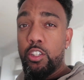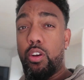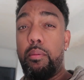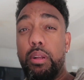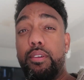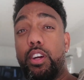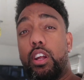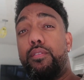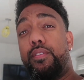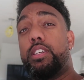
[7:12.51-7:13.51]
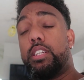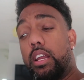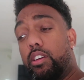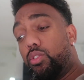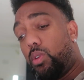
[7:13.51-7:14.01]
so I believe they're gonna fix
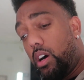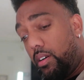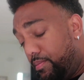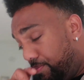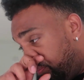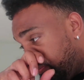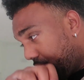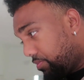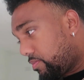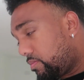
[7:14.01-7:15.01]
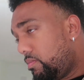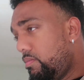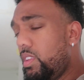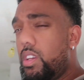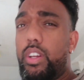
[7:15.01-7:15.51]
that as well.
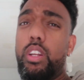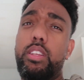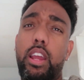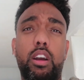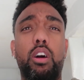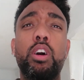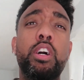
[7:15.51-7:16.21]
They're gonna take out